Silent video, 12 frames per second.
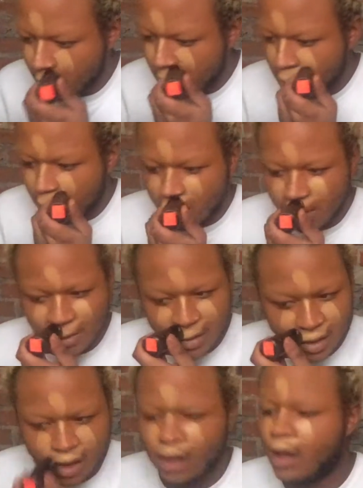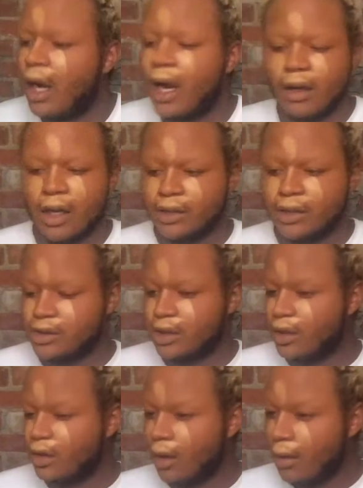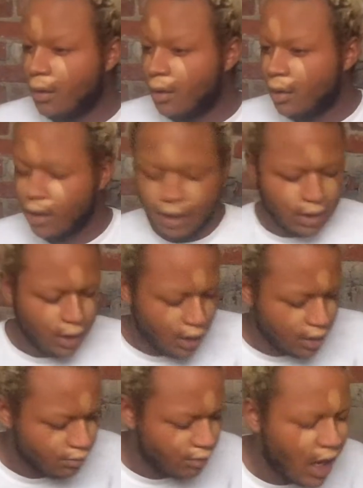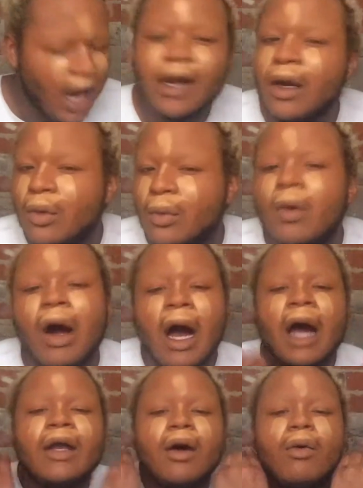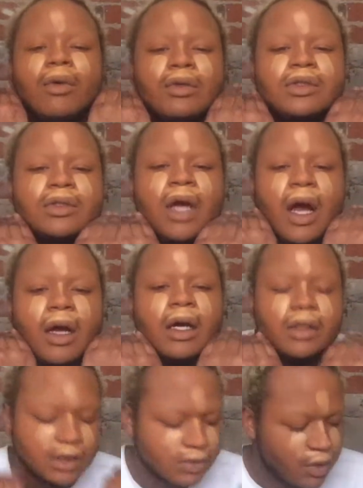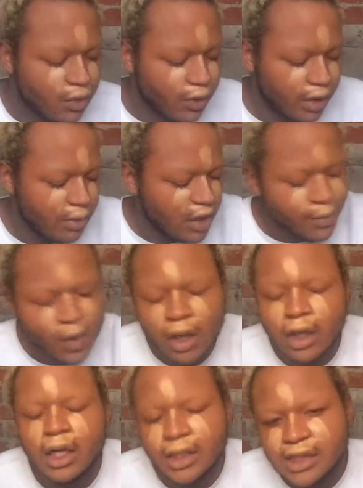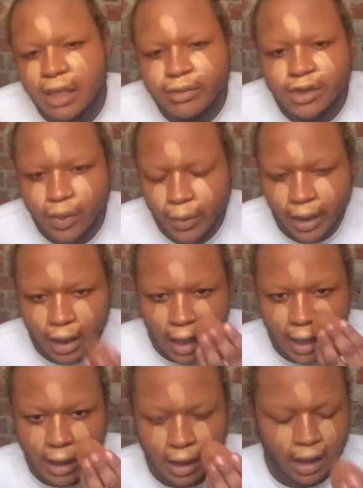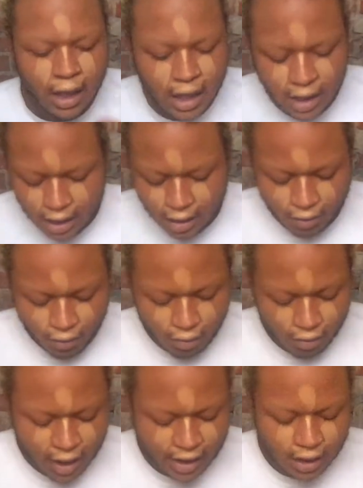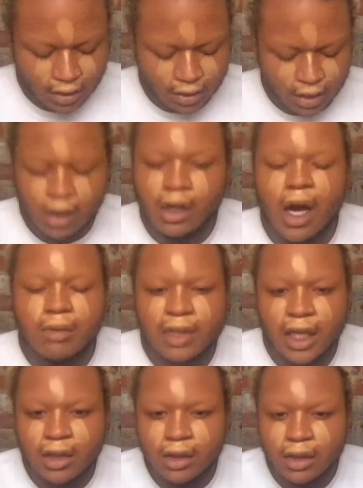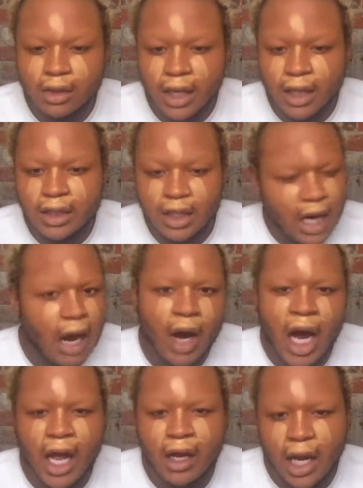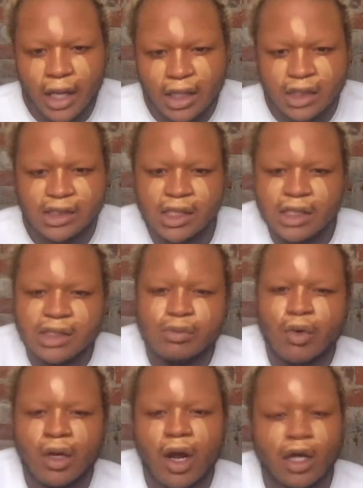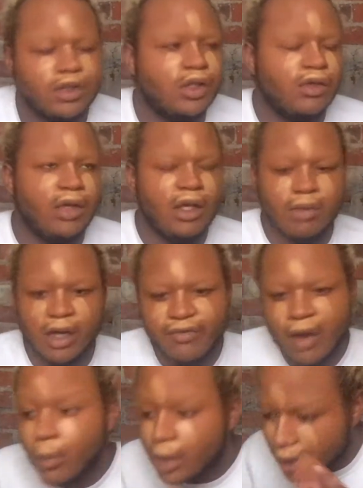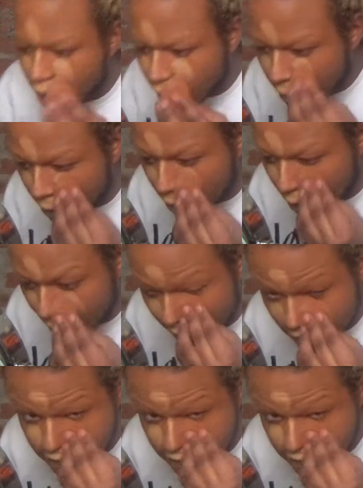or a highlight stick. And I don't usually highlight this with cream anymore unless I'm doing like the club kit look that I did. I'll highlight because then it's more cartoony. But if I want to kind of look like my